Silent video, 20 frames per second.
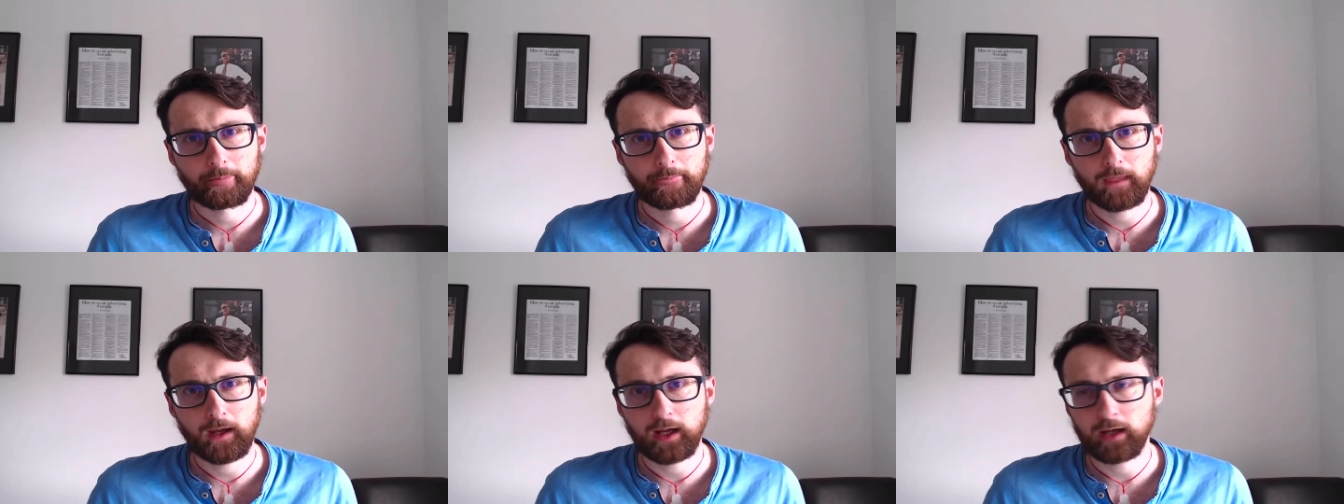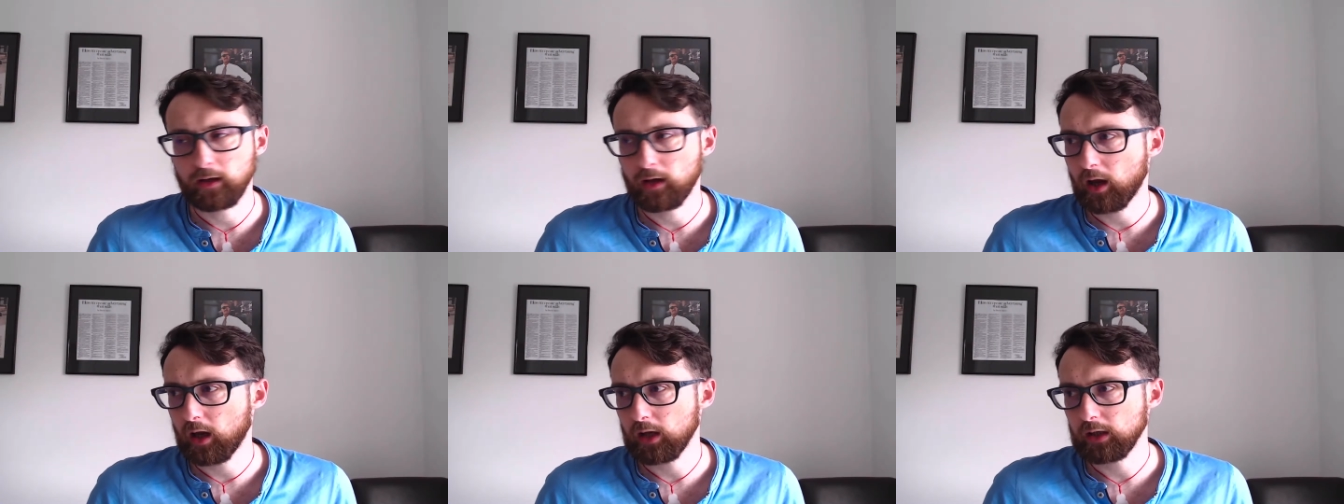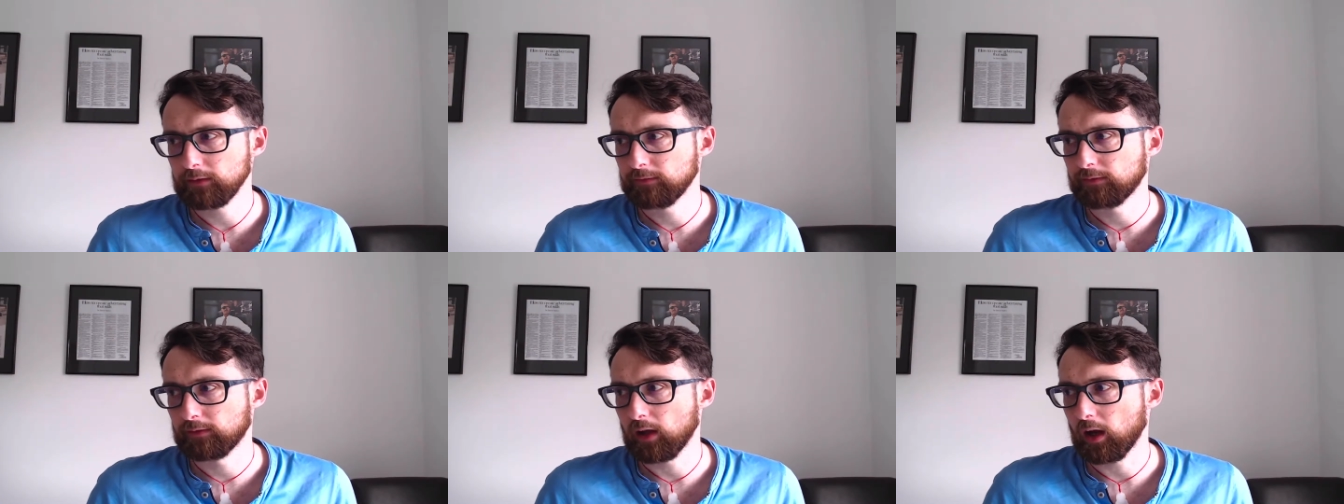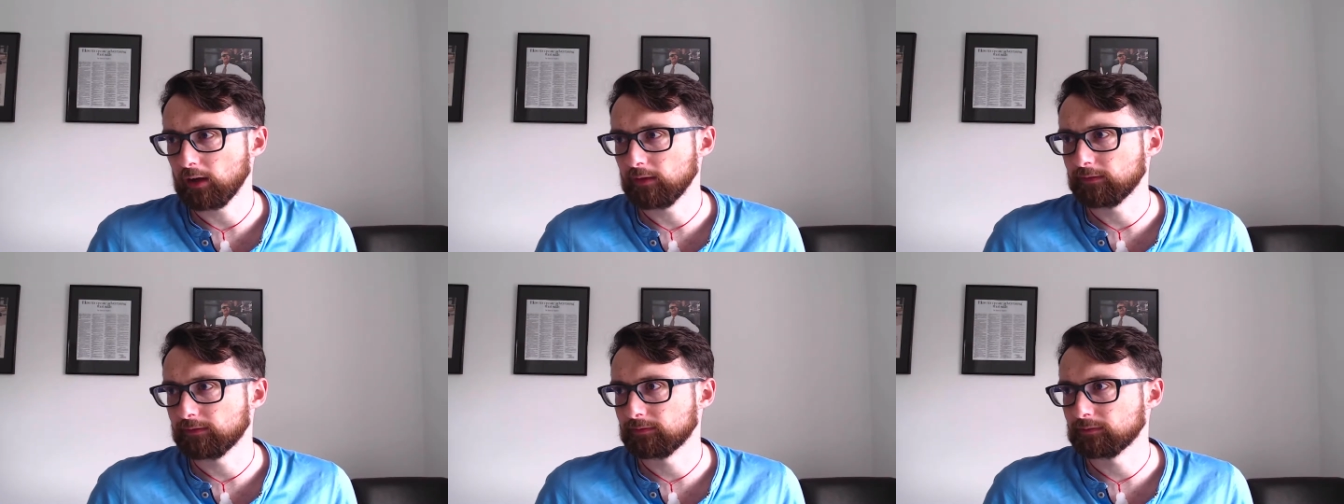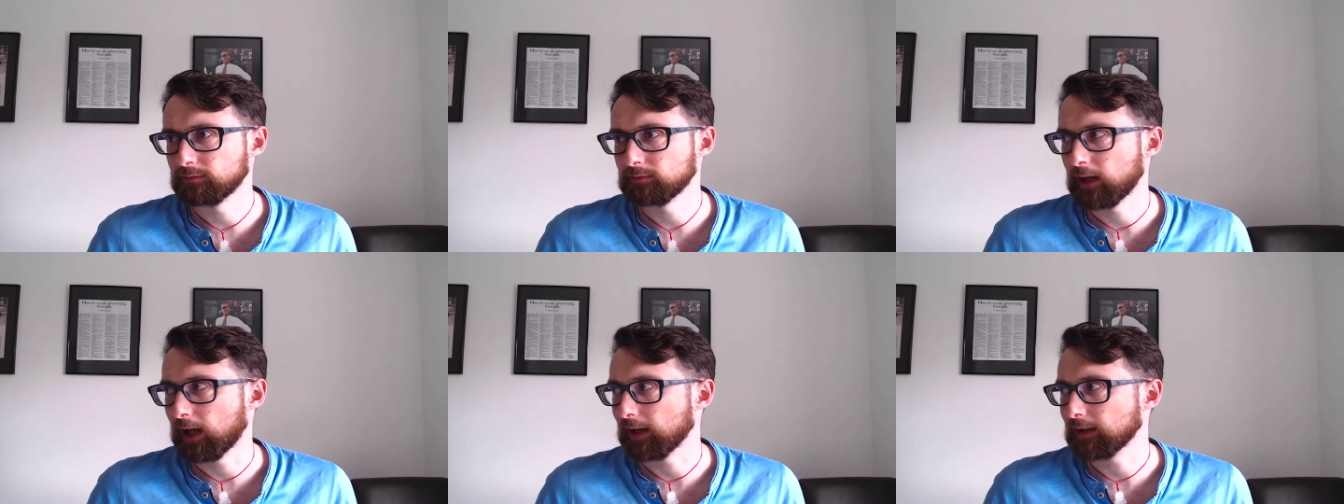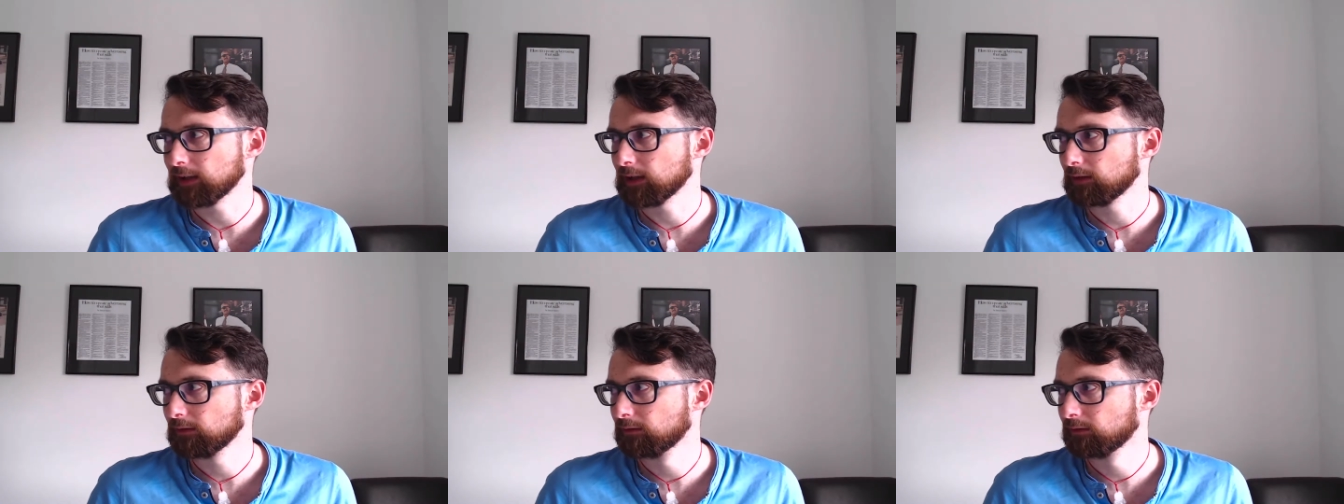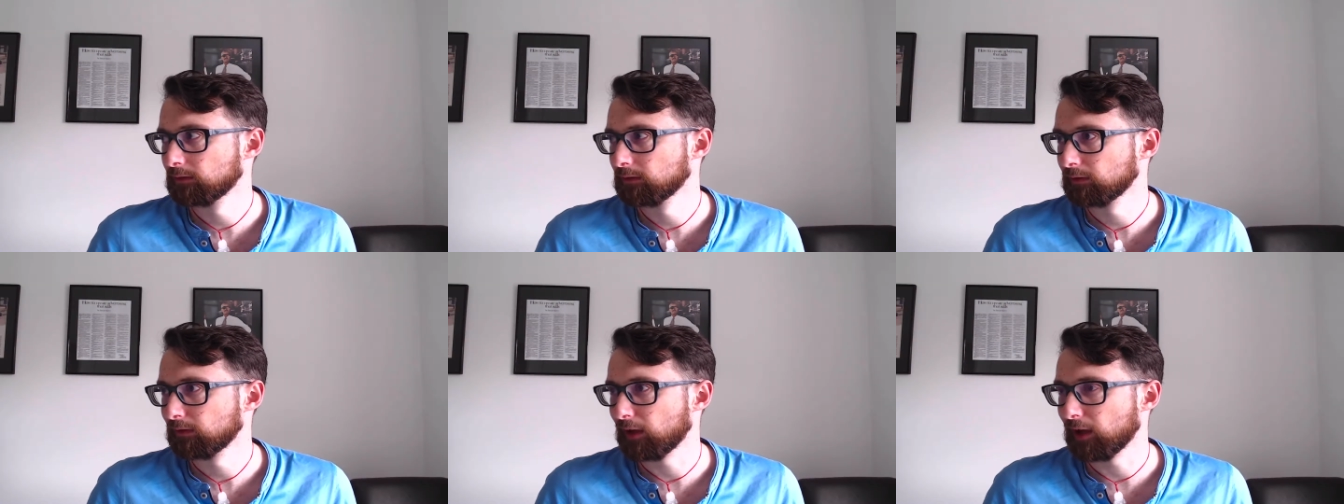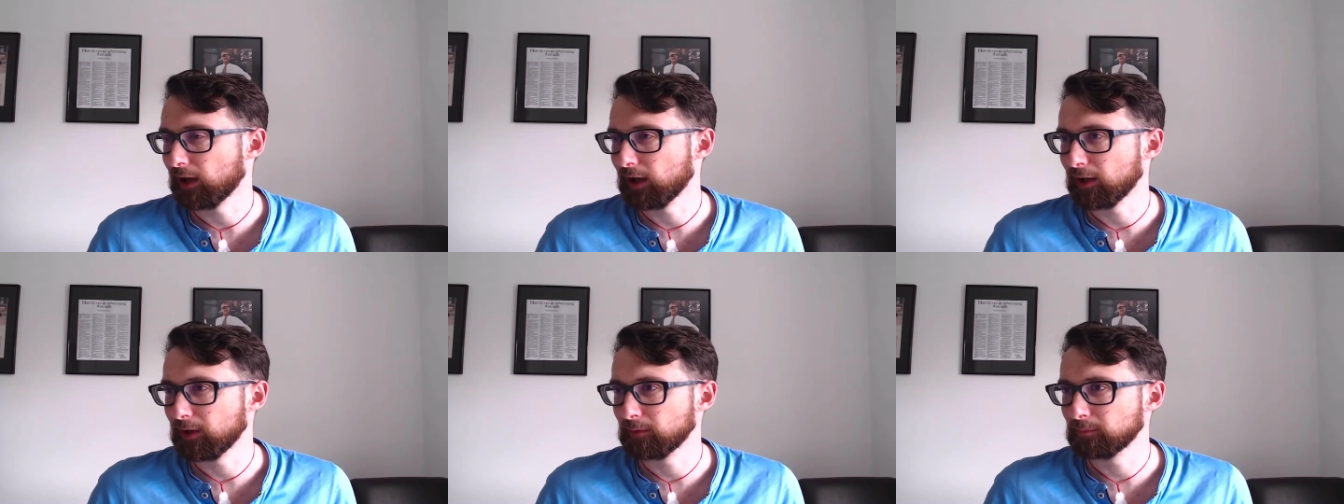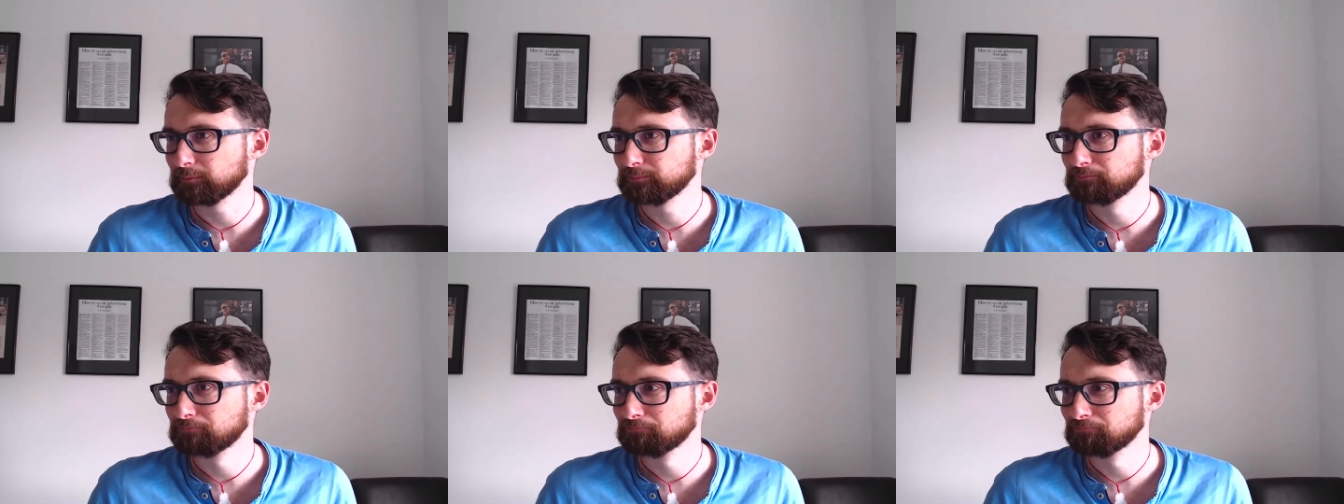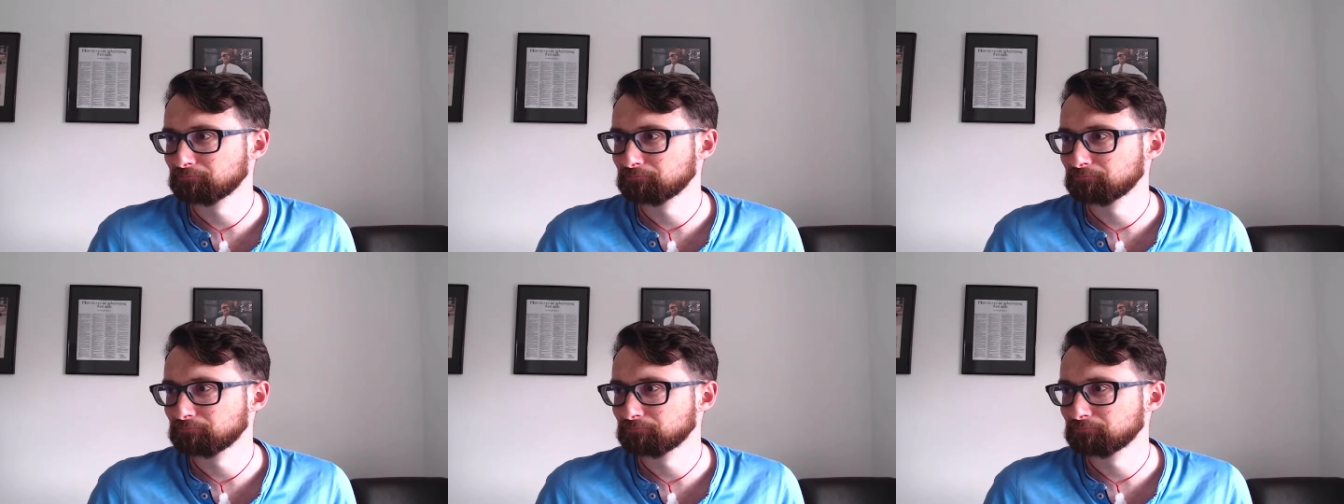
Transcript: and I've I've had it um,